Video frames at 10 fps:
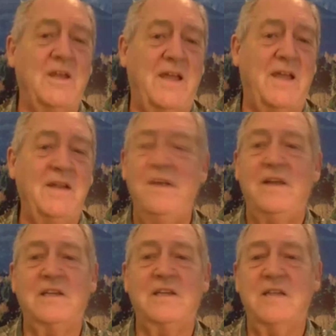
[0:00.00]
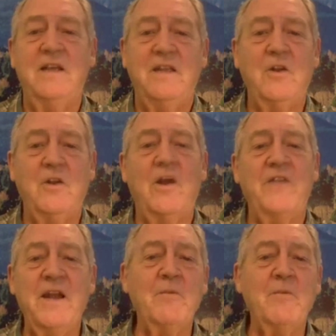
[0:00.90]
look at because, you
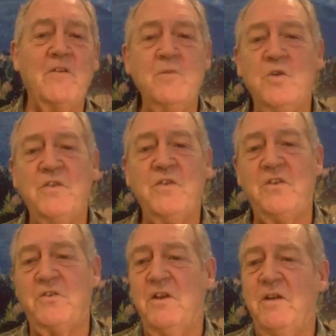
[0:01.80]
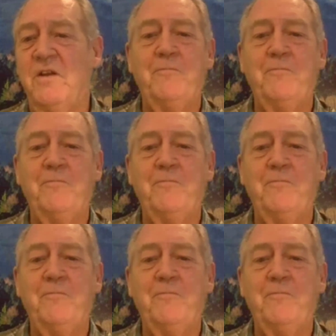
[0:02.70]
know, the number of movies